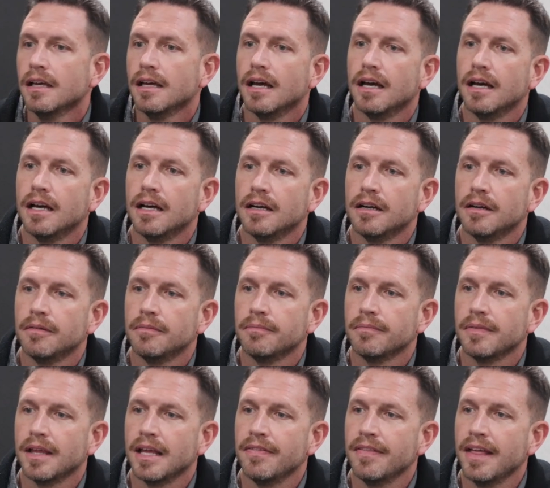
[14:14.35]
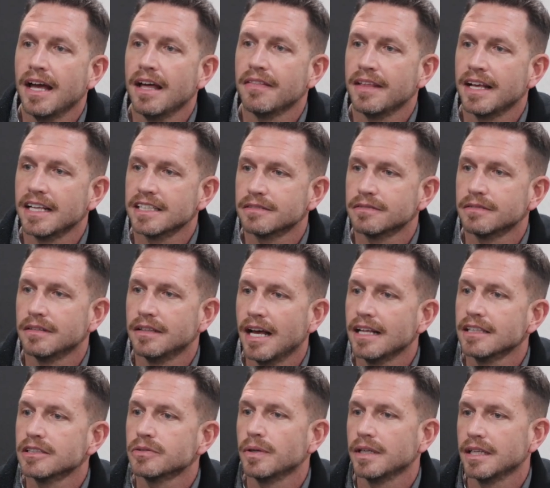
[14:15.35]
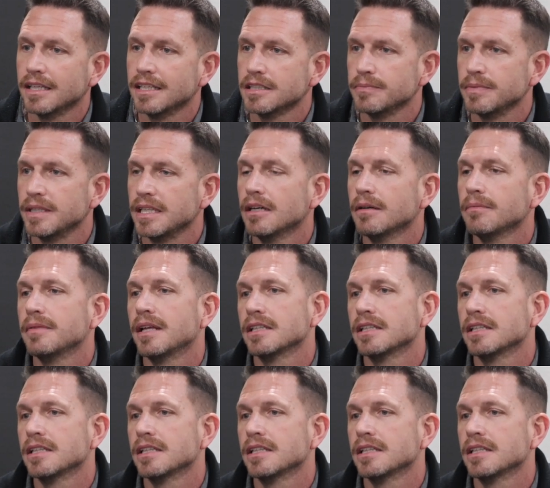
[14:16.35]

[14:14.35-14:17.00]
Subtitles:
And that's what gets me up.